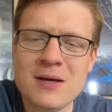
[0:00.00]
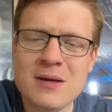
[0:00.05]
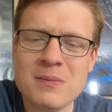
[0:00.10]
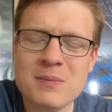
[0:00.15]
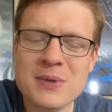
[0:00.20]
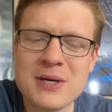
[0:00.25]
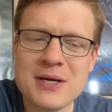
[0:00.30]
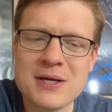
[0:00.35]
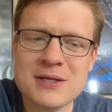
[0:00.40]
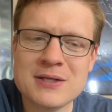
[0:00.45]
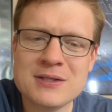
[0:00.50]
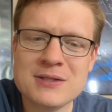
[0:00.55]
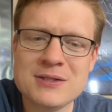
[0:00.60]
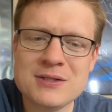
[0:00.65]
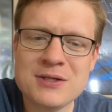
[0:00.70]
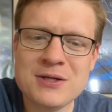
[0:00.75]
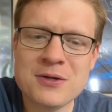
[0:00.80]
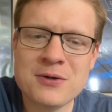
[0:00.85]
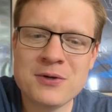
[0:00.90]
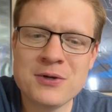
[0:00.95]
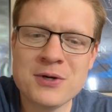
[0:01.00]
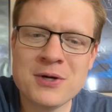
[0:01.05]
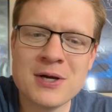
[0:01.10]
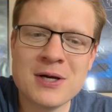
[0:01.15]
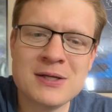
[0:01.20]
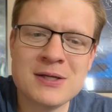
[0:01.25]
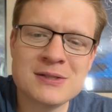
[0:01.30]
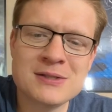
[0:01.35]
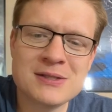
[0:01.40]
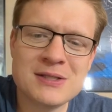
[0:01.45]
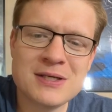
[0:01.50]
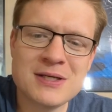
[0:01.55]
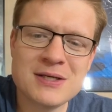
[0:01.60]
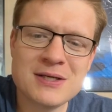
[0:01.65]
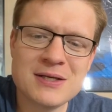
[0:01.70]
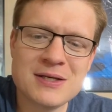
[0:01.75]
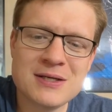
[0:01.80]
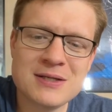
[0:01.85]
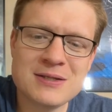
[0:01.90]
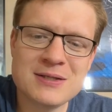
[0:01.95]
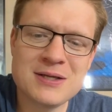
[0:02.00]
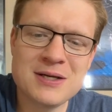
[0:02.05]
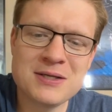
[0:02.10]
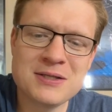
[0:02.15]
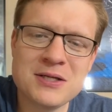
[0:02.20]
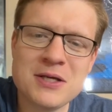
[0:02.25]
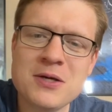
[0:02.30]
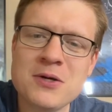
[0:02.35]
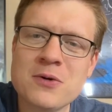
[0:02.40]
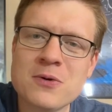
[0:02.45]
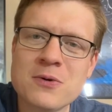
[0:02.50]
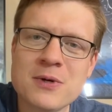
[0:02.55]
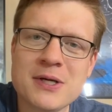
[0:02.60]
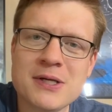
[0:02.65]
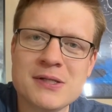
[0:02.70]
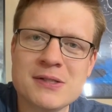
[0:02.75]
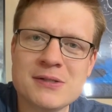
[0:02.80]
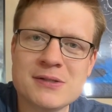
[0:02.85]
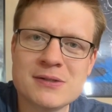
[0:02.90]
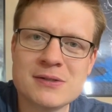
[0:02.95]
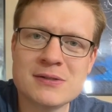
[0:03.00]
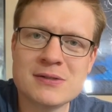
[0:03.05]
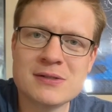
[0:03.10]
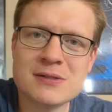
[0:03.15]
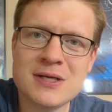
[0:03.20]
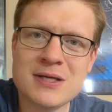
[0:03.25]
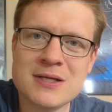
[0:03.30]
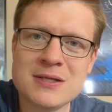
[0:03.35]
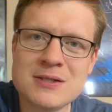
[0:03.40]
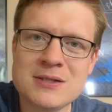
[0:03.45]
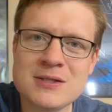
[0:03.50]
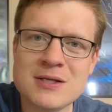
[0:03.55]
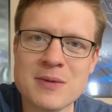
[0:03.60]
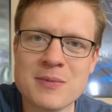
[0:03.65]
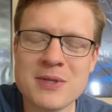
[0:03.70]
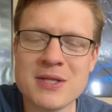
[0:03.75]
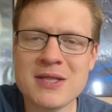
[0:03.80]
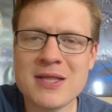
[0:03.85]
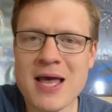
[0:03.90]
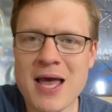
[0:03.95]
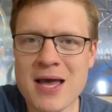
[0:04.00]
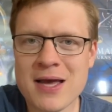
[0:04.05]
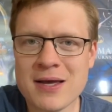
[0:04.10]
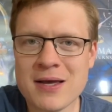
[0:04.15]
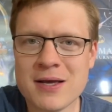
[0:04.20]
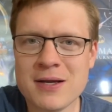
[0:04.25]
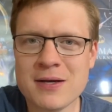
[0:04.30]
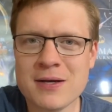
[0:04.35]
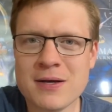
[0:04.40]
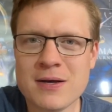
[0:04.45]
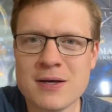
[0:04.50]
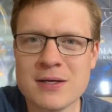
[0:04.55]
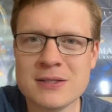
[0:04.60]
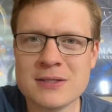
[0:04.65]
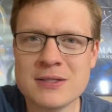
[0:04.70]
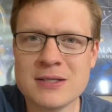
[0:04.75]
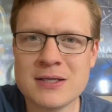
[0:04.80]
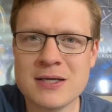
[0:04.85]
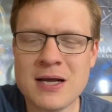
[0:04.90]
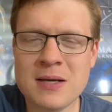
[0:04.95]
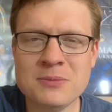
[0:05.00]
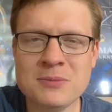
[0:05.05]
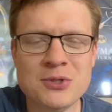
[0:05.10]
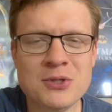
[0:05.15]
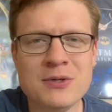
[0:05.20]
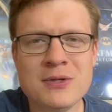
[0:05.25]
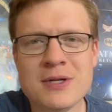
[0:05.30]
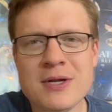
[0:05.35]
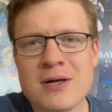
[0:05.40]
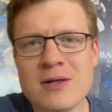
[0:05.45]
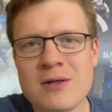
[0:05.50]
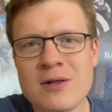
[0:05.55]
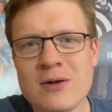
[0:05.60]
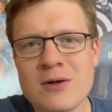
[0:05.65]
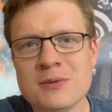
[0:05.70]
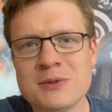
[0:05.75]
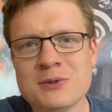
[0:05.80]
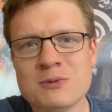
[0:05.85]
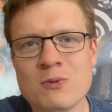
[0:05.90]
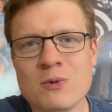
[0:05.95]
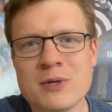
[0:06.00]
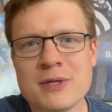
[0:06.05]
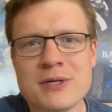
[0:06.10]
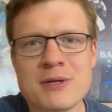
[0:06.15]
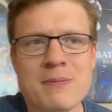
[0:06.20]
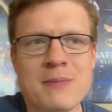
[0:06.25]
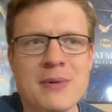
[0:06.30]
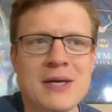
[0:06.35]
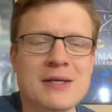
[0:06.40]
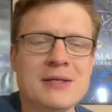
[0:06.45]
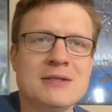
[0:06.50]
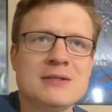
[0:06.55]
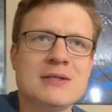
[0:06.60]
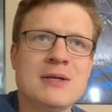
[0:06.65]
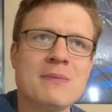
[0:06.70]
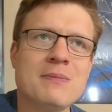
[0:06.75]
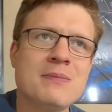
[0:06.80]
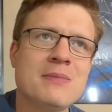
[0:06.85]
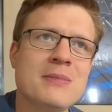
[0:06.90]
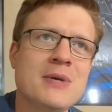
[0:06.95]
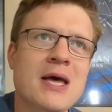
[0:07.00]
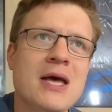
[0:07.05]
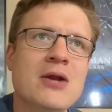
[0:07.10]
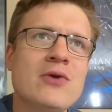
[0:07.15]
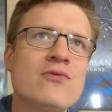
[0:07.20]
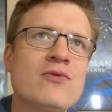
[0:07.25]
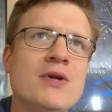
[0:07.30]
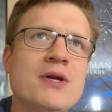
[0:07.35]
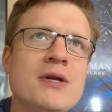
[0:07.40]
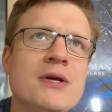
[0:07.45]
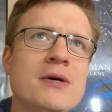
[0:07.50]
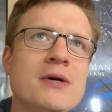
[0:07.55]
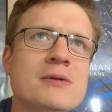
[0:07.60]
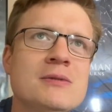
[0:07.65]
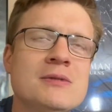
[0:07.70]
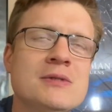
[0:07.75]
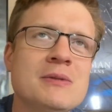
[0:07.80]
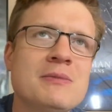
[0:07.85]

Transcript: Because, you know, you're going to see a decrease in some of that kind of content. I'm sure that I'll always want to make some kind of videos.